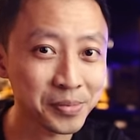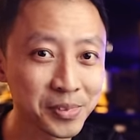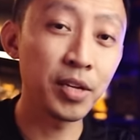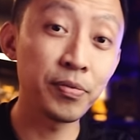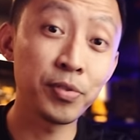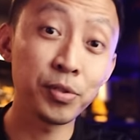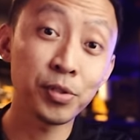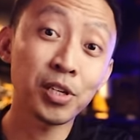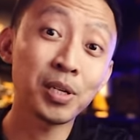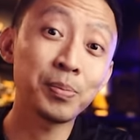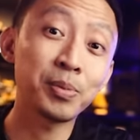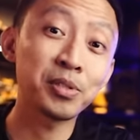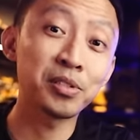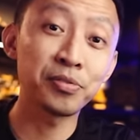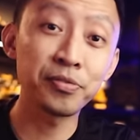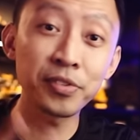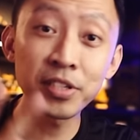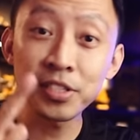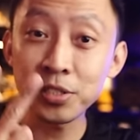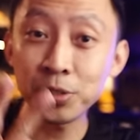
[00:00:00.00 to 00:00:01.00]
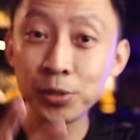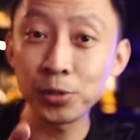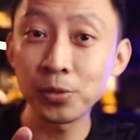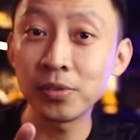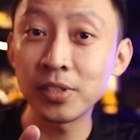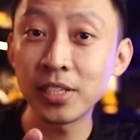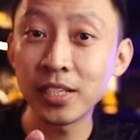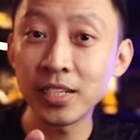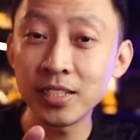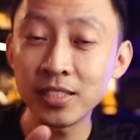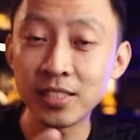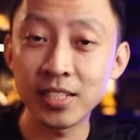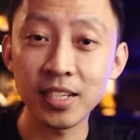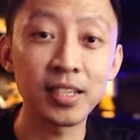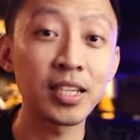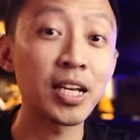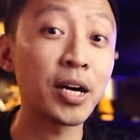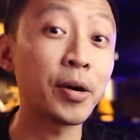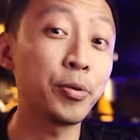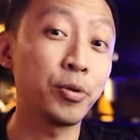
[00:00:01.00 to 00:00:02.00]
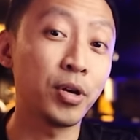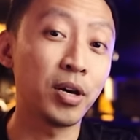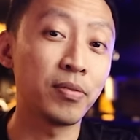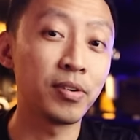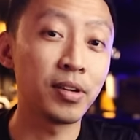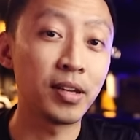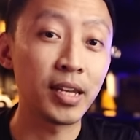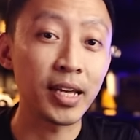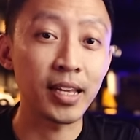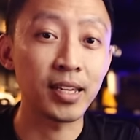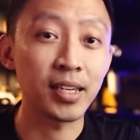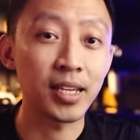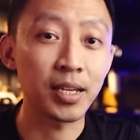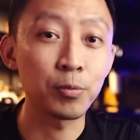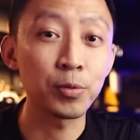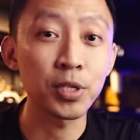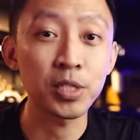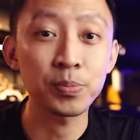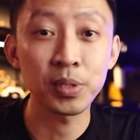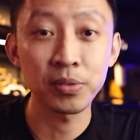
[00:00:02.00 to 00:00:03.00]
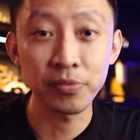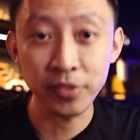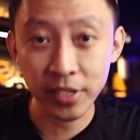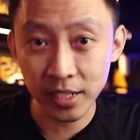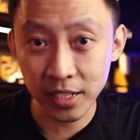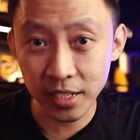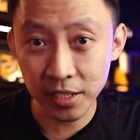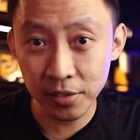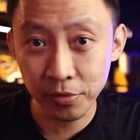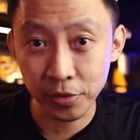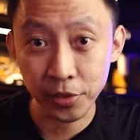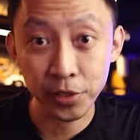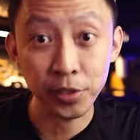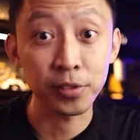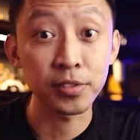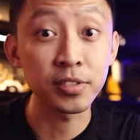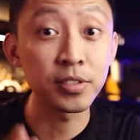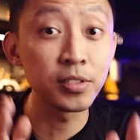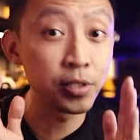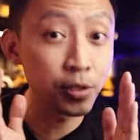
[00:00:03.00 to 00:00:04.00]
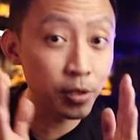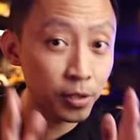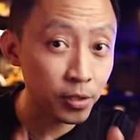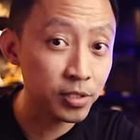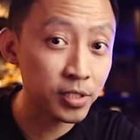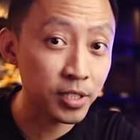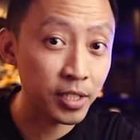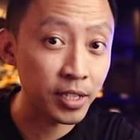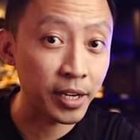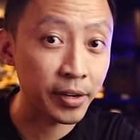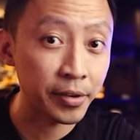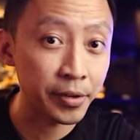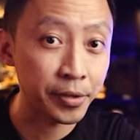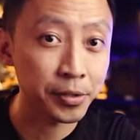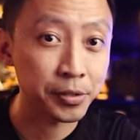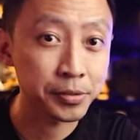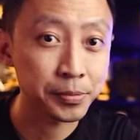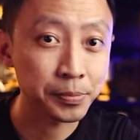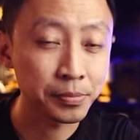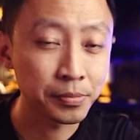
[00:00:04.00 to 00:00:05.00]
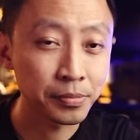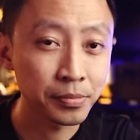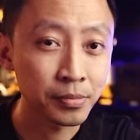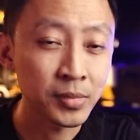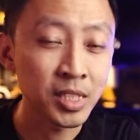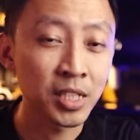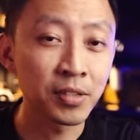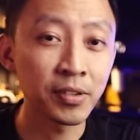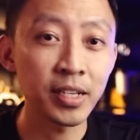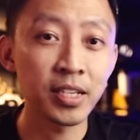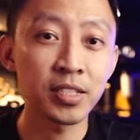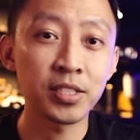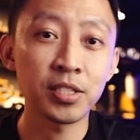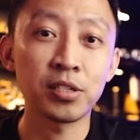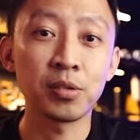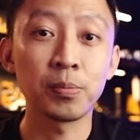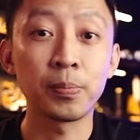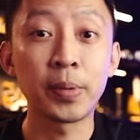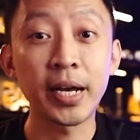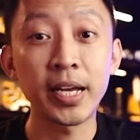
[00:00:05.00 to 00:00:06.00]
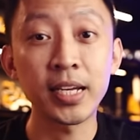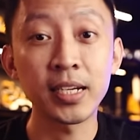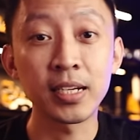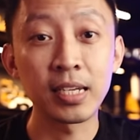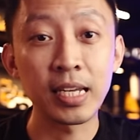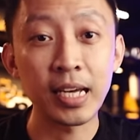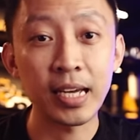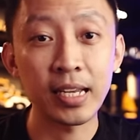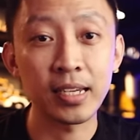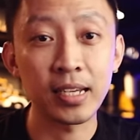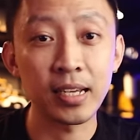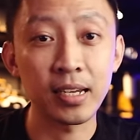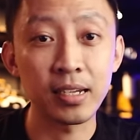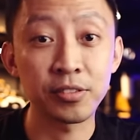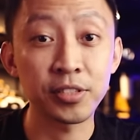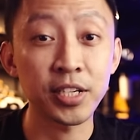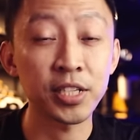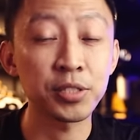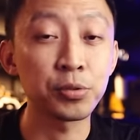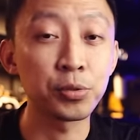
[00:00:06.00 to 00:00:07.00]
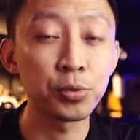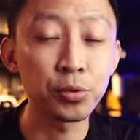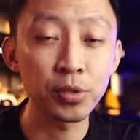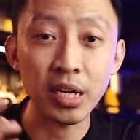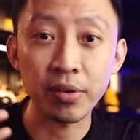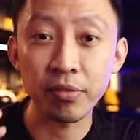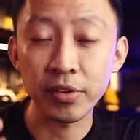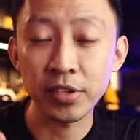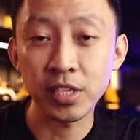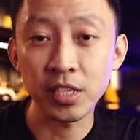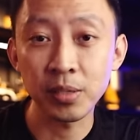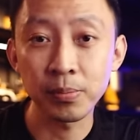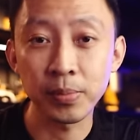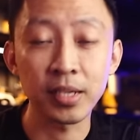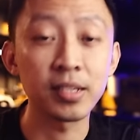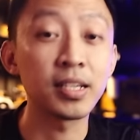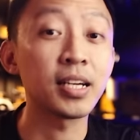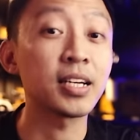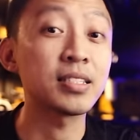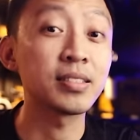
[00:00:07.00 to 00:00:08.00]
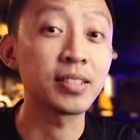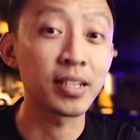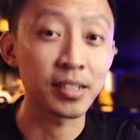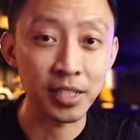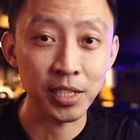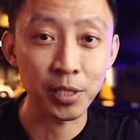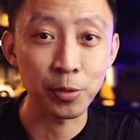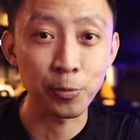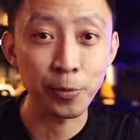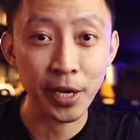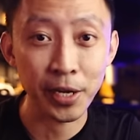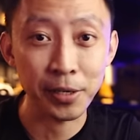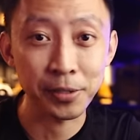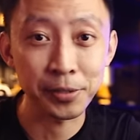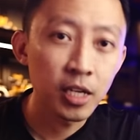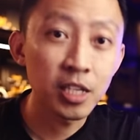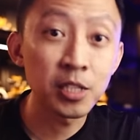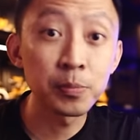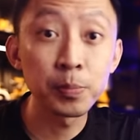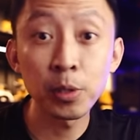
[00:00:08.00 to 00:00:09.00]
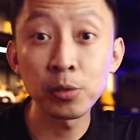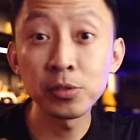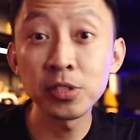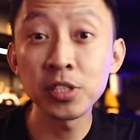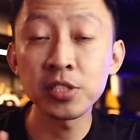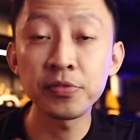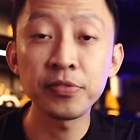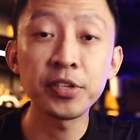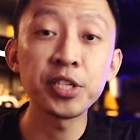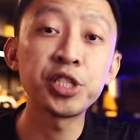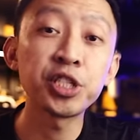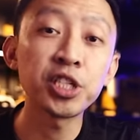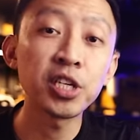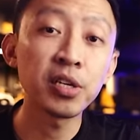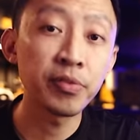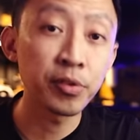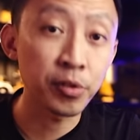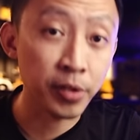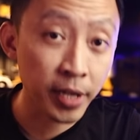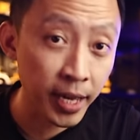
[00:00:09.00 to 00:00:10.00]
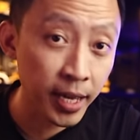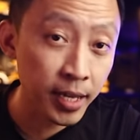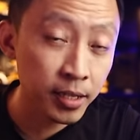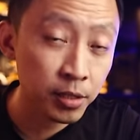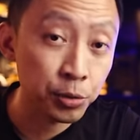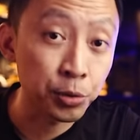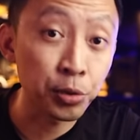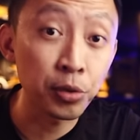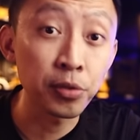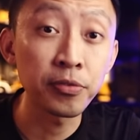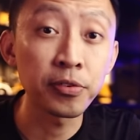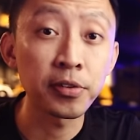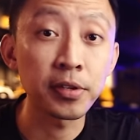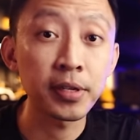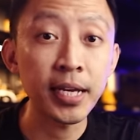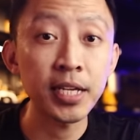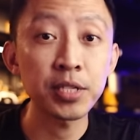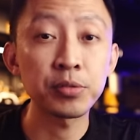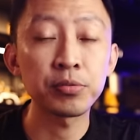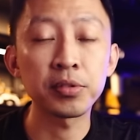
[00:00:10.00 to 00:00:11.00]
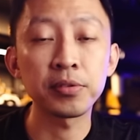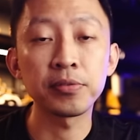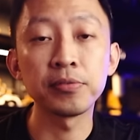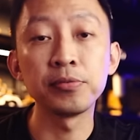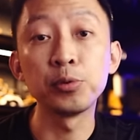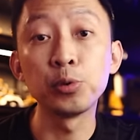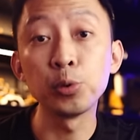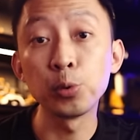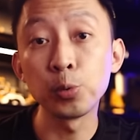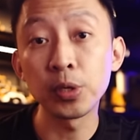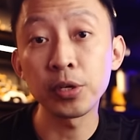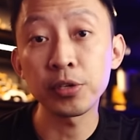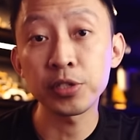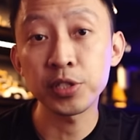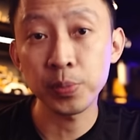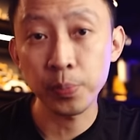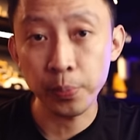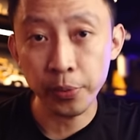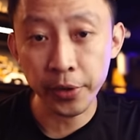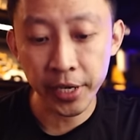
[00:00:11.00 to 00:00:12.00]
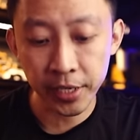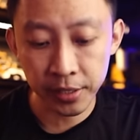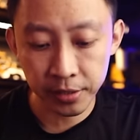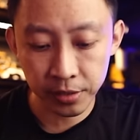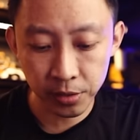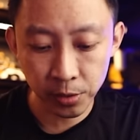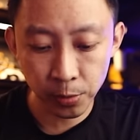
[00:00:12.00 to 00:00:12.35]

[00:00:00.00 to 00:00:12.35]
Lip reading: If you thought about the first two things, then now you have a light that works perfectly for your scenario, right? Instead of buying a light that tries to do everything but does nothing well. A bonus feature, if you can, go for lights with dual springs.